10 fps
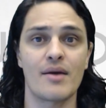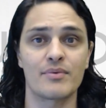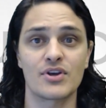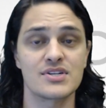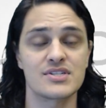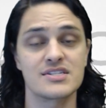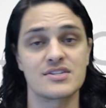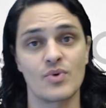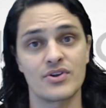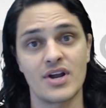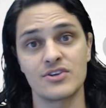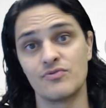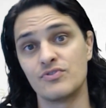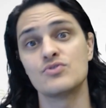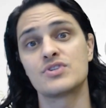I'm curious as to whether or not
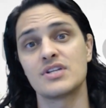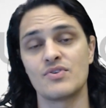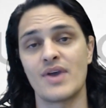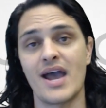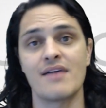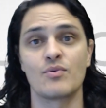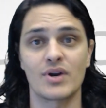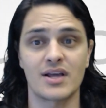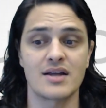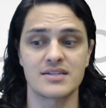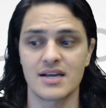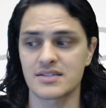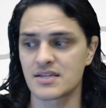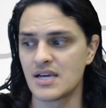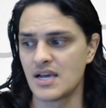you've used it, if you have, in what context,